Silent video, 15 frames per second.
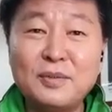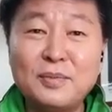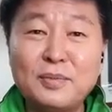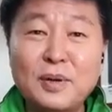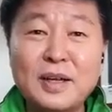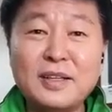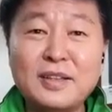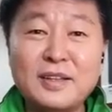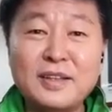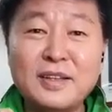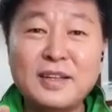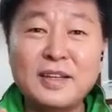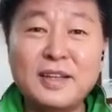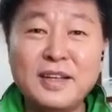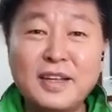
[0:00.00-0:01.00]
But
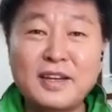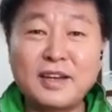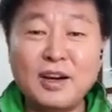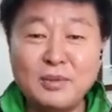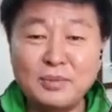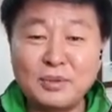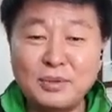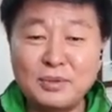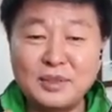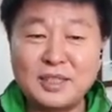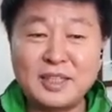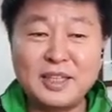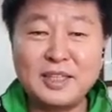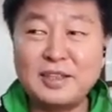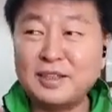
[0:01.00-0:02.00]
he come to
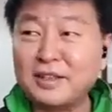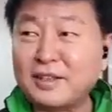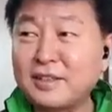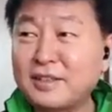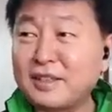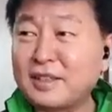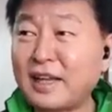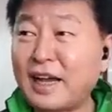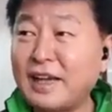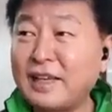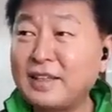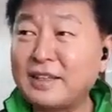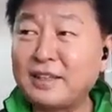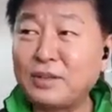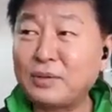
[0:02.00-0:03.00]
see the sight
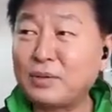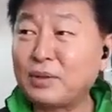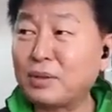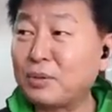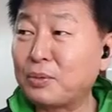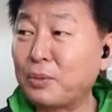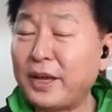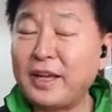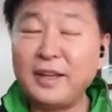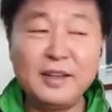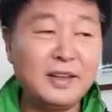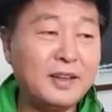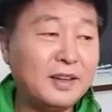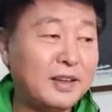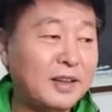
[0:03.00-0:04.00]
to the
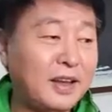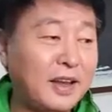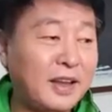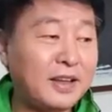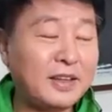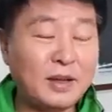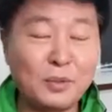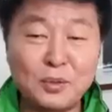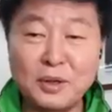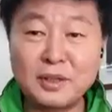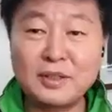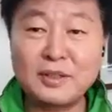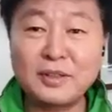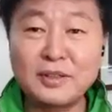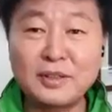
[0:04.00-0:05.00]
wind and the
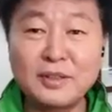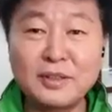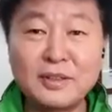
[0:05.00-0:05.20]
water.